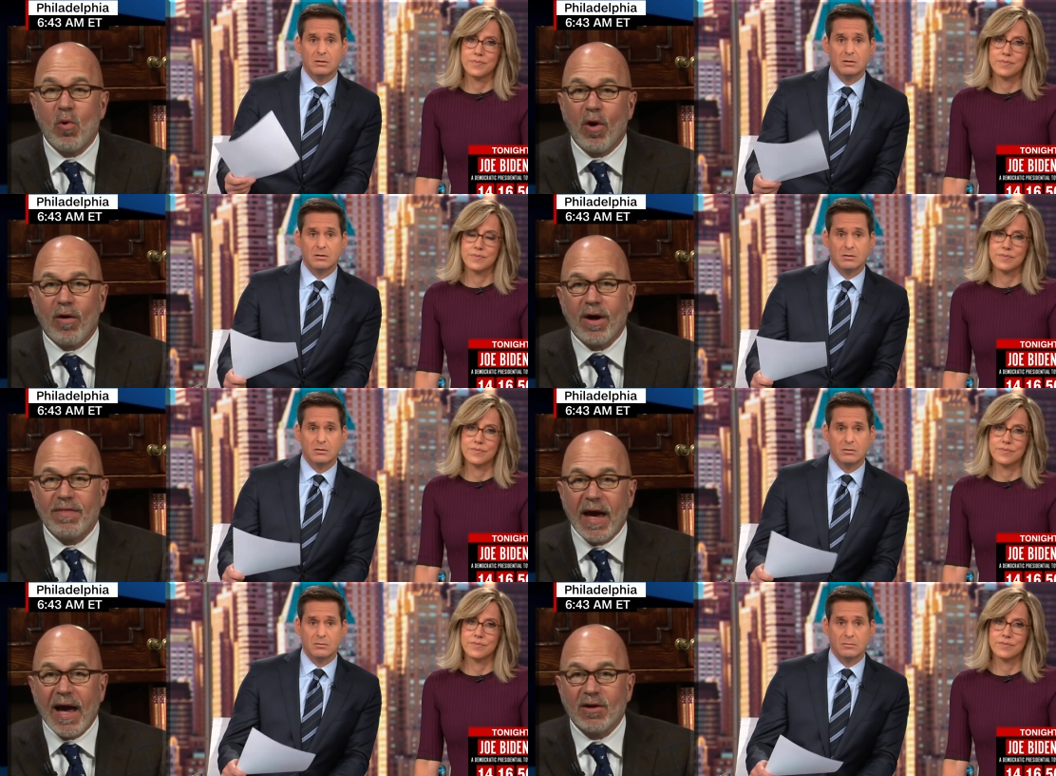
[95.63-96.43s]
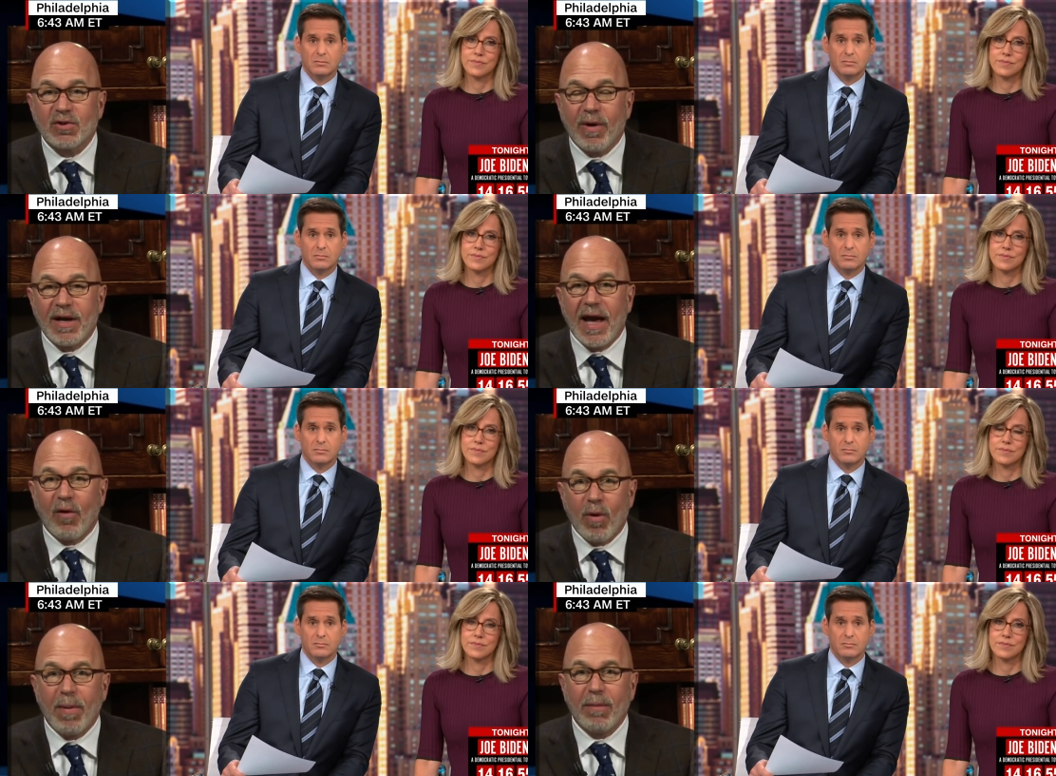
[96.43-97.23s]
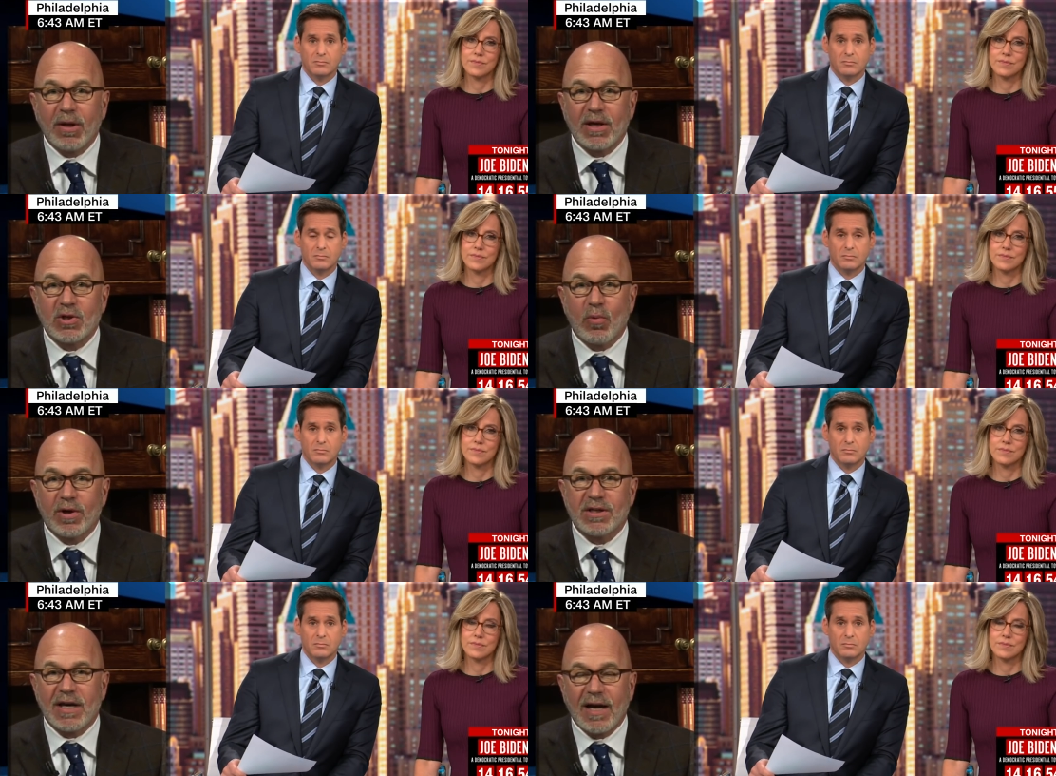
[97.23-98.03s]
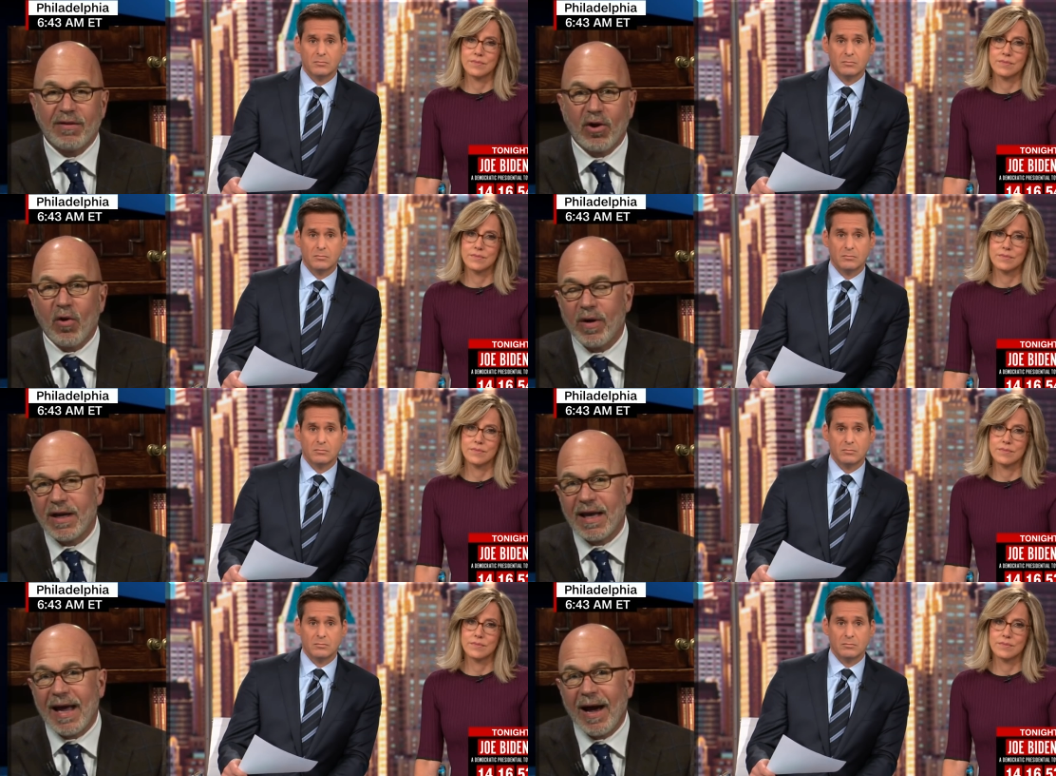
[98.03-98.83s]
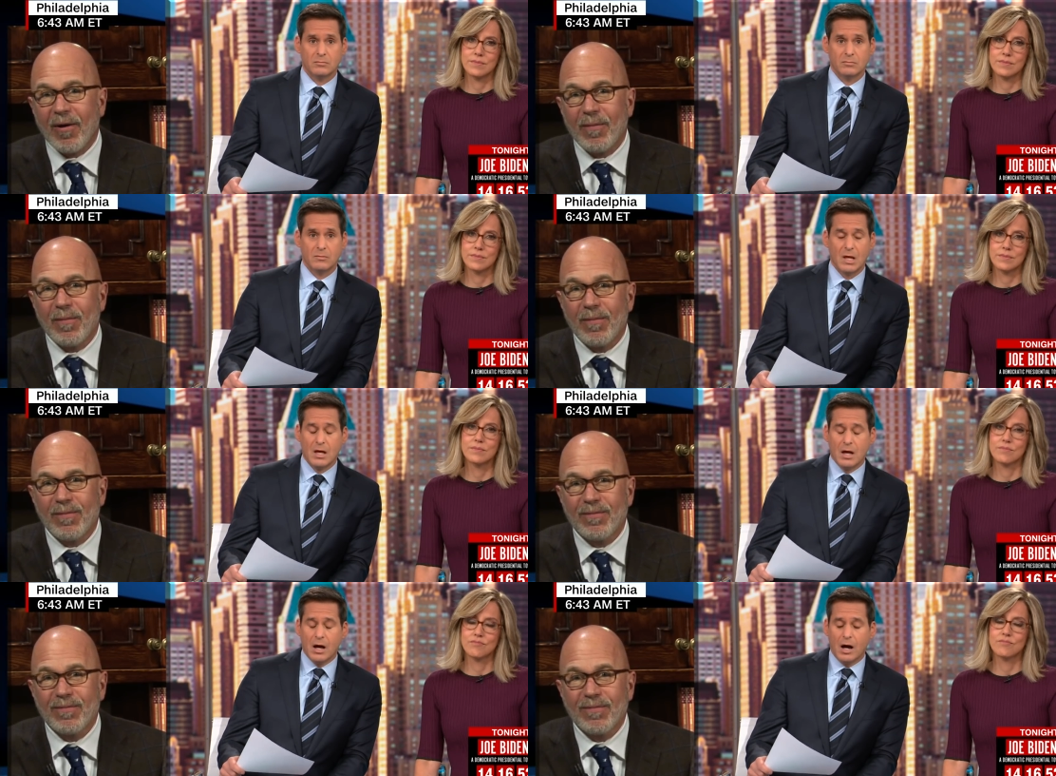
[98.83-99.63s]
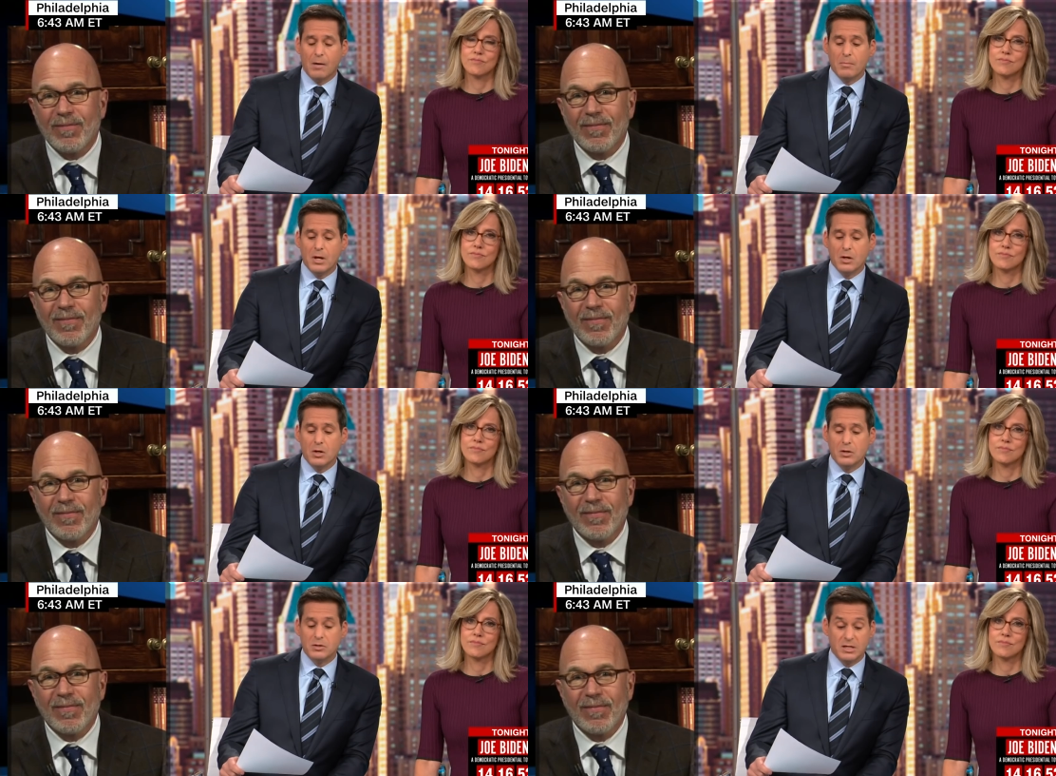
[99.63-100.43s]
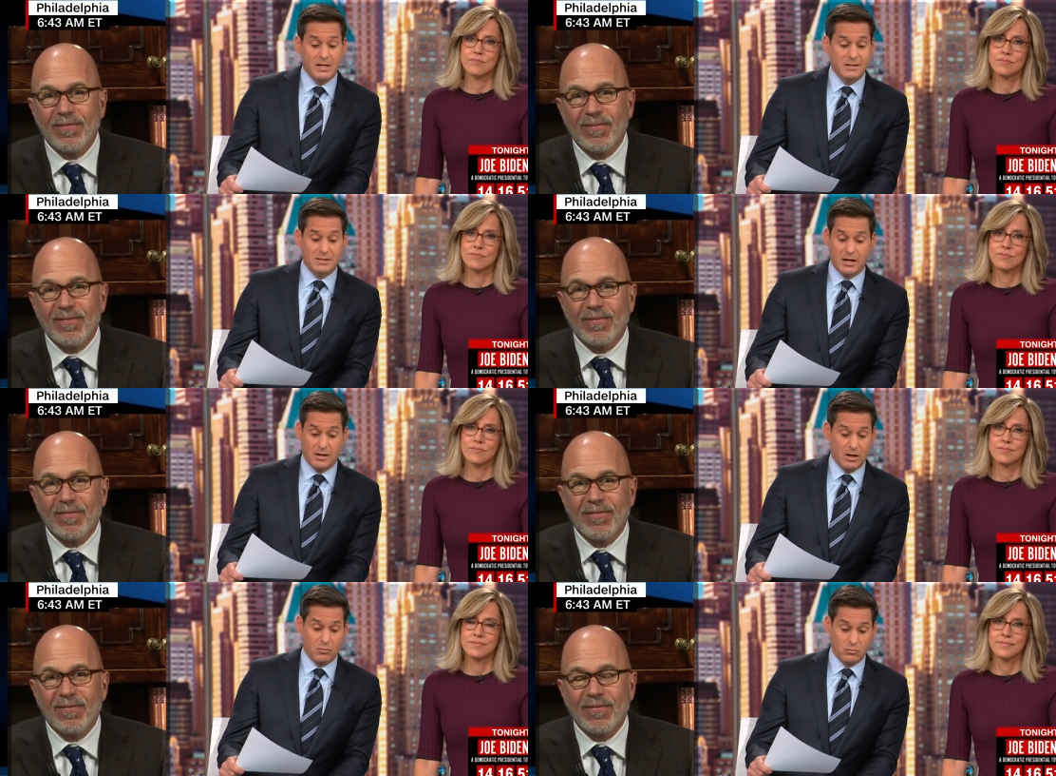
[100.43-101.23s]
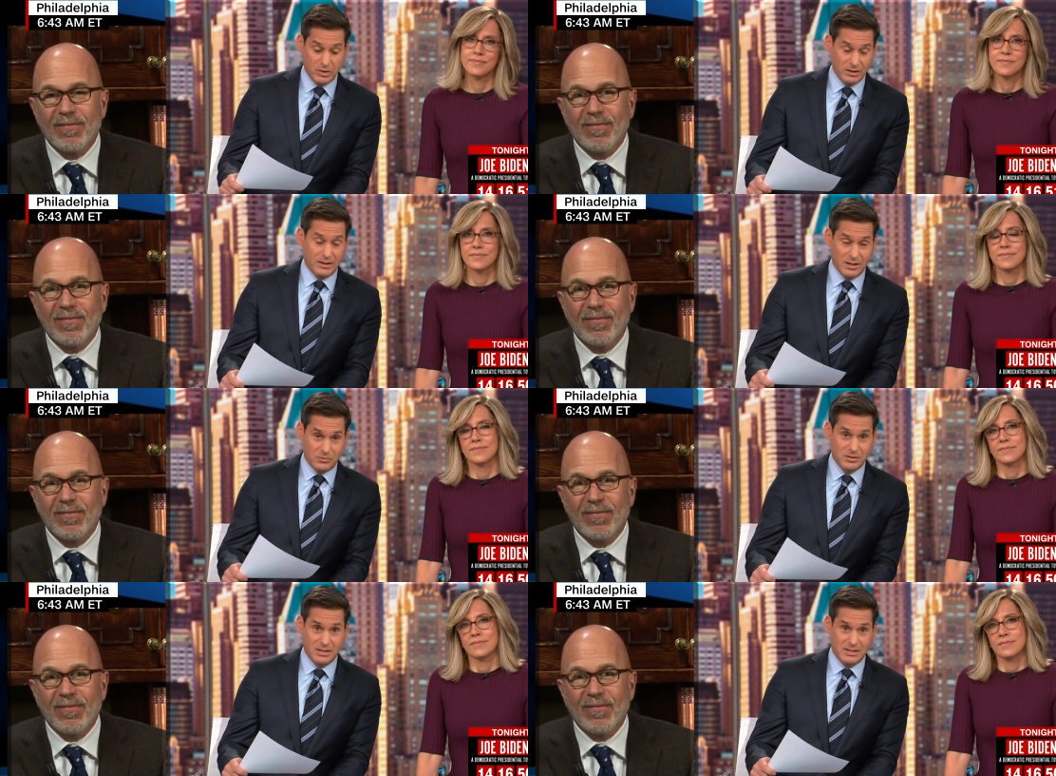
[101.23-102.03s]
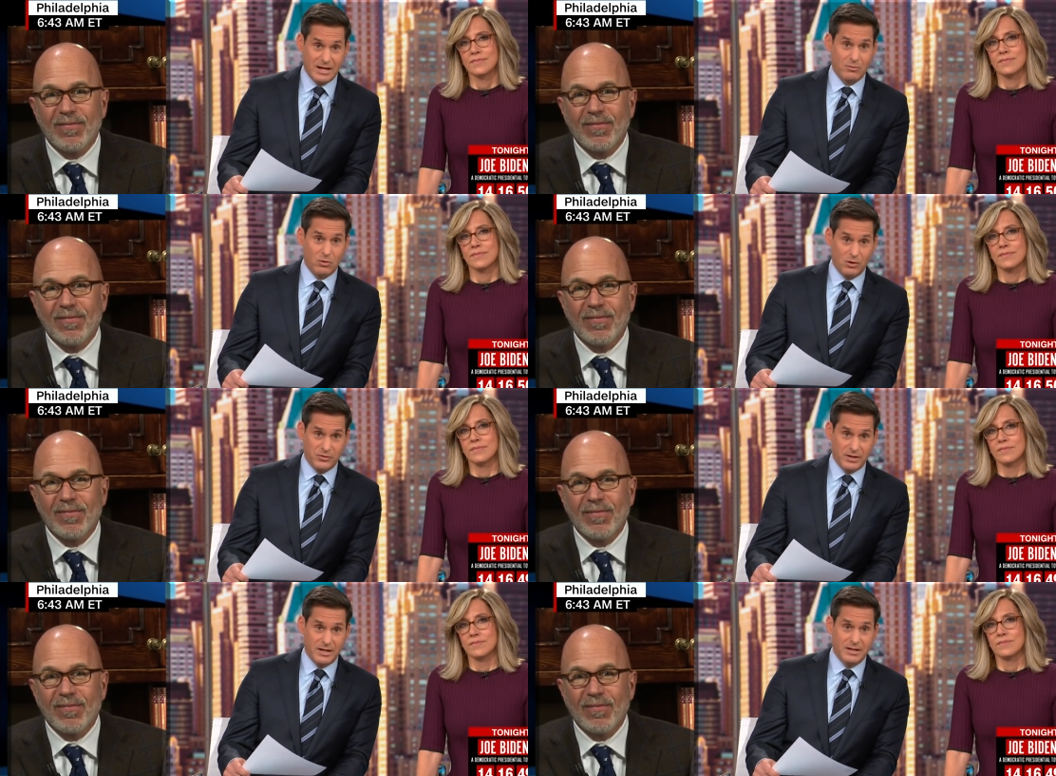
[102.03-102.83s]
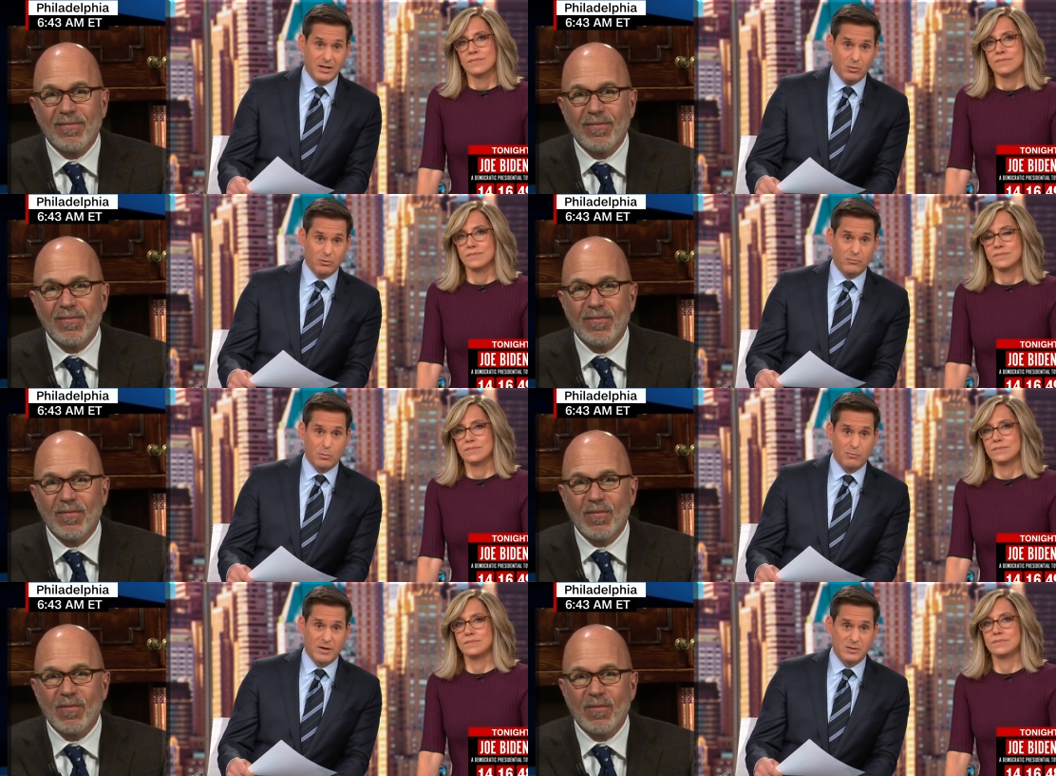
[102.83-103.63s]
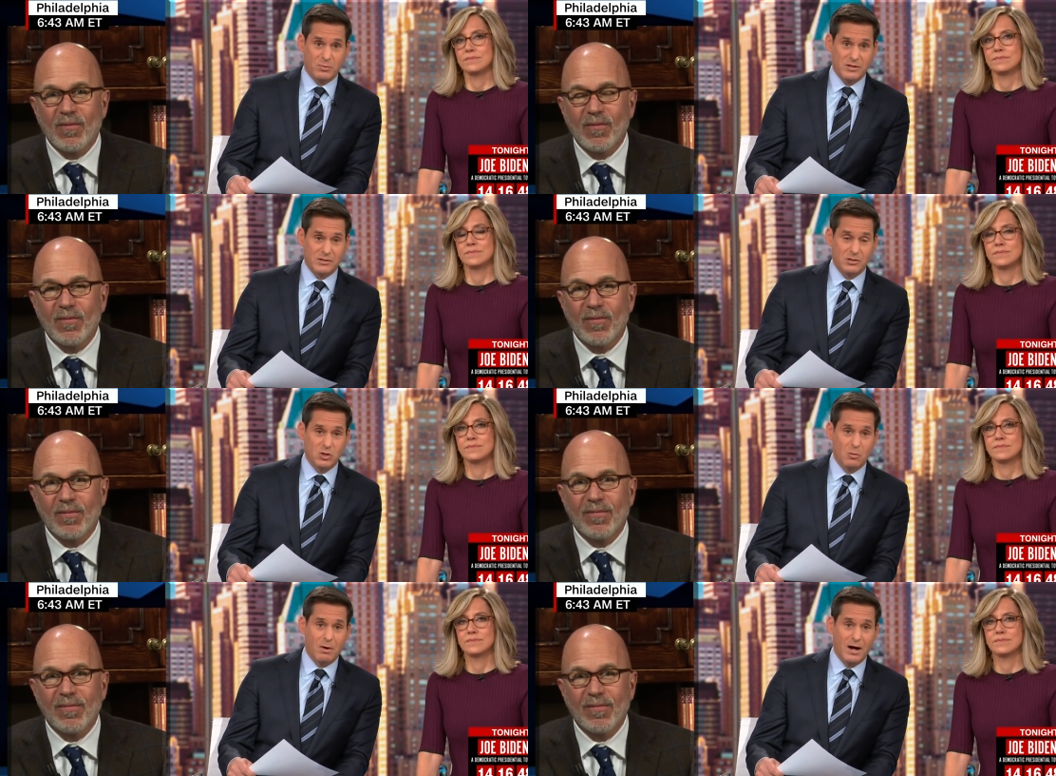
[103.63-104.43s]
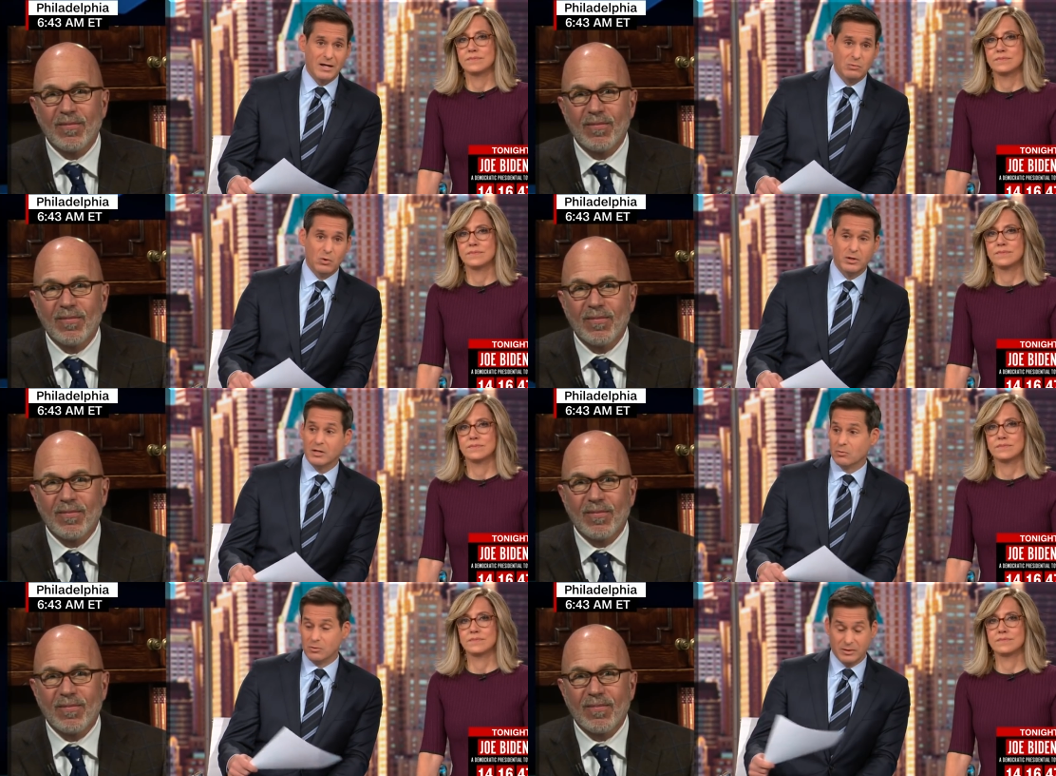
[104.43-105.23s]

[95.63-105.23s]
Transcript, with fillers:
Speaker 1: who are in the House right now, Republicans who are deciding they're going to get out. Um,
Speaker 2: CNN's got a, a really interesting town hall tonight with former Vice President Joe Biden. Well, he,